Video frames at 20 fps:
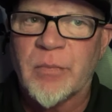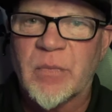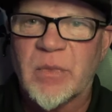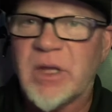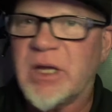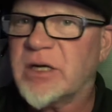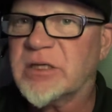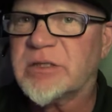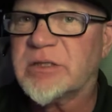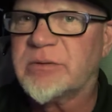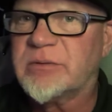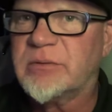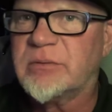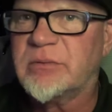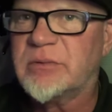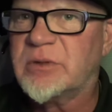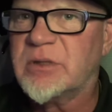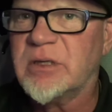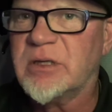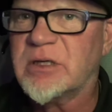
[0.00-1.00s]
than the,
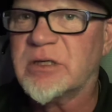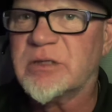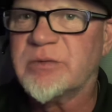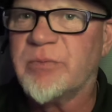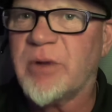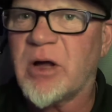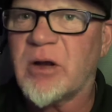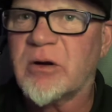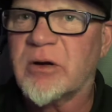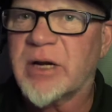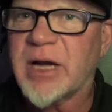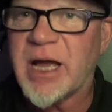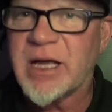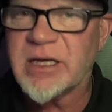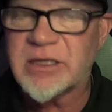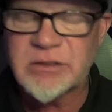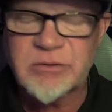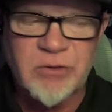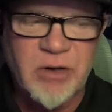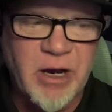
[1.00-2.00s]
than the smaller
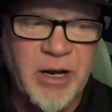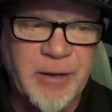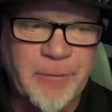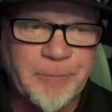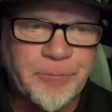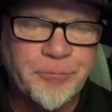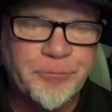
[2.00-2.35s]
guys, right?